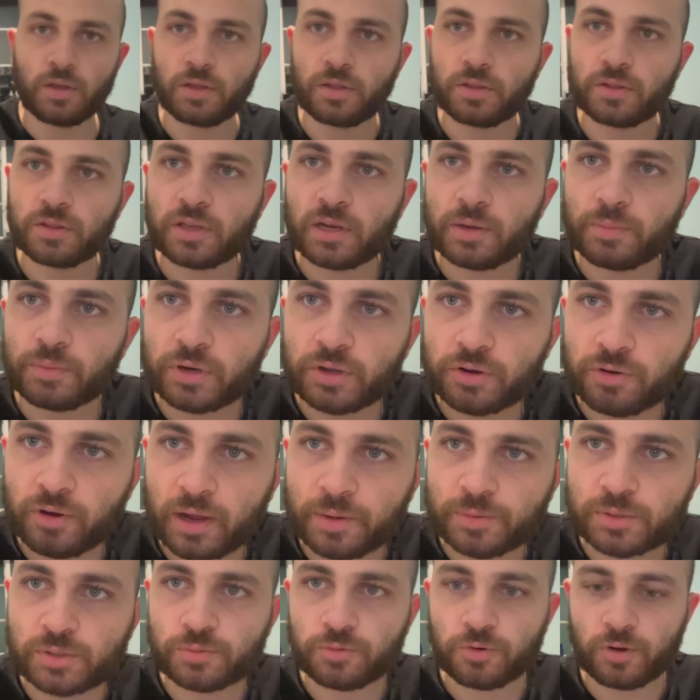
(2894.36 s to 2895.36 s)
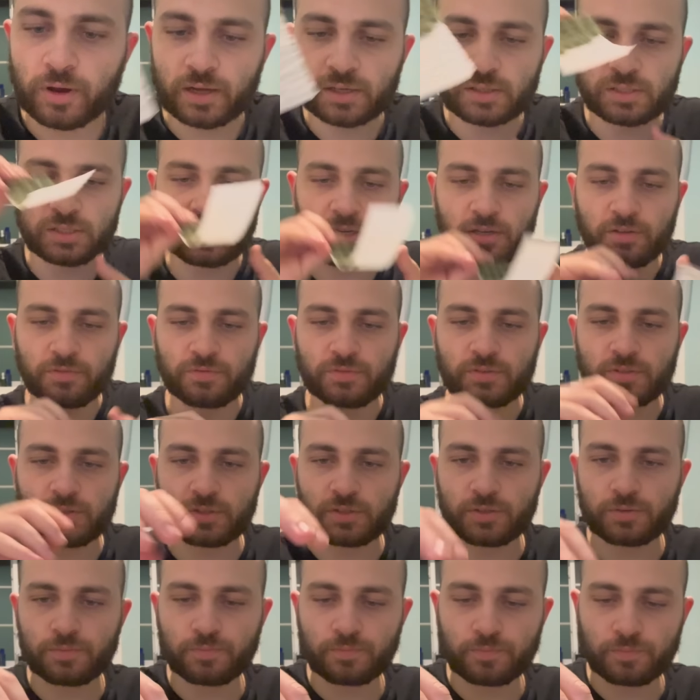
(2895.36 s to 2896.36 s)
Then I'm going to grab some grass
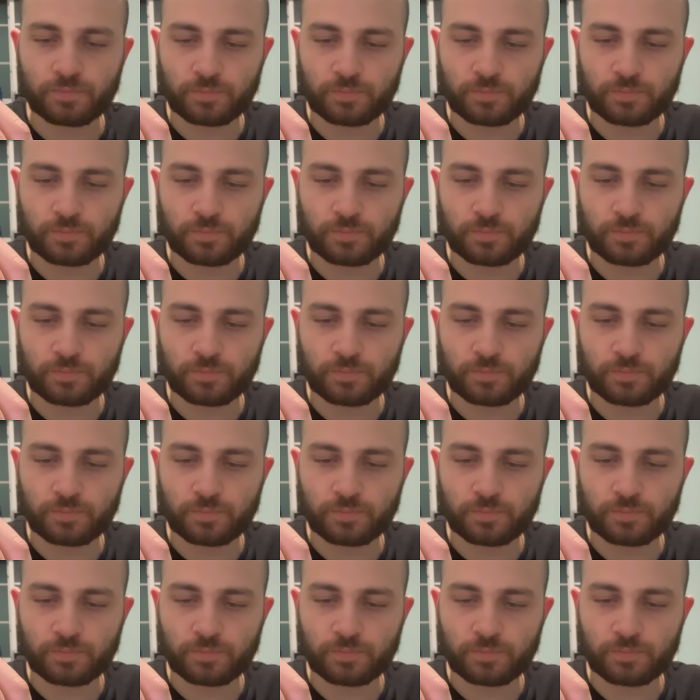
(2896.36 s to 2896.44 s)
tufts.